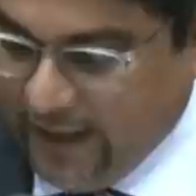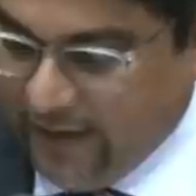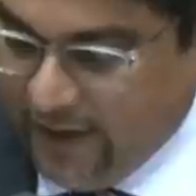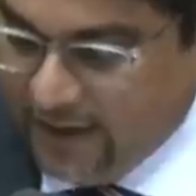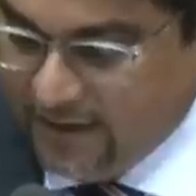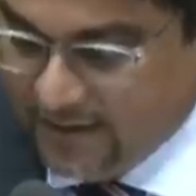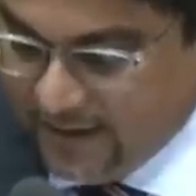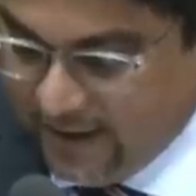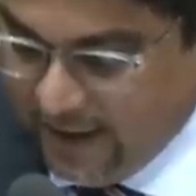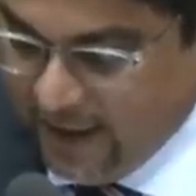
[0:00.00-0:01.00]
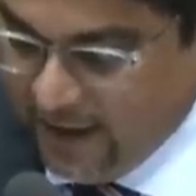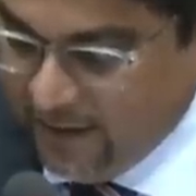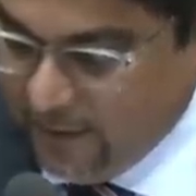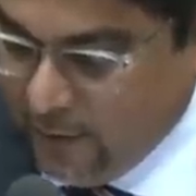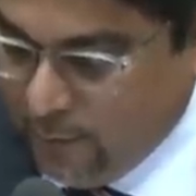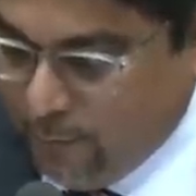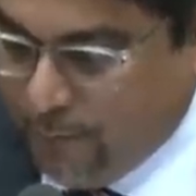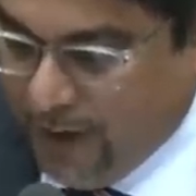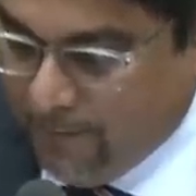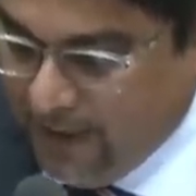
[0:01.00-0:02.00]
there is a
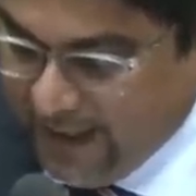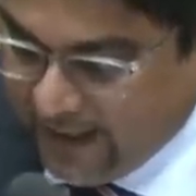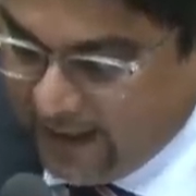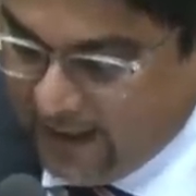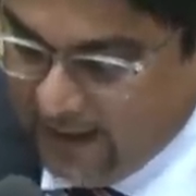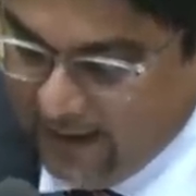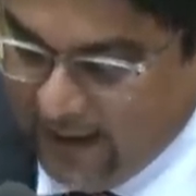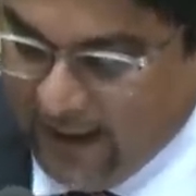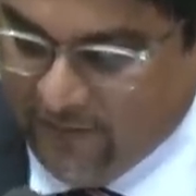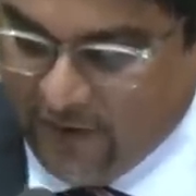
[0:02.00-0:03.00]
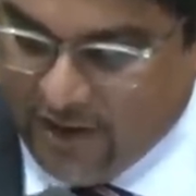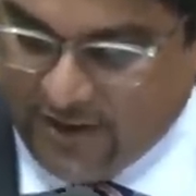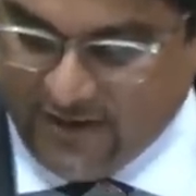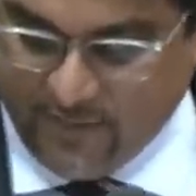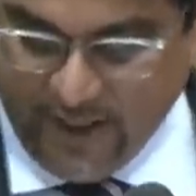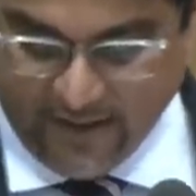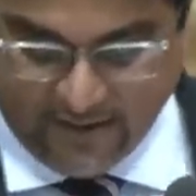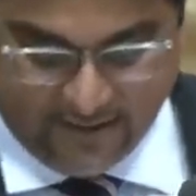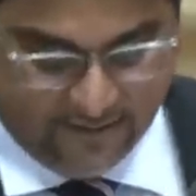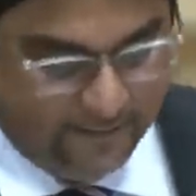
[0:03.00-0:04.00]
public
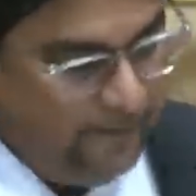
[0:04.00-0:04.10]
advertisement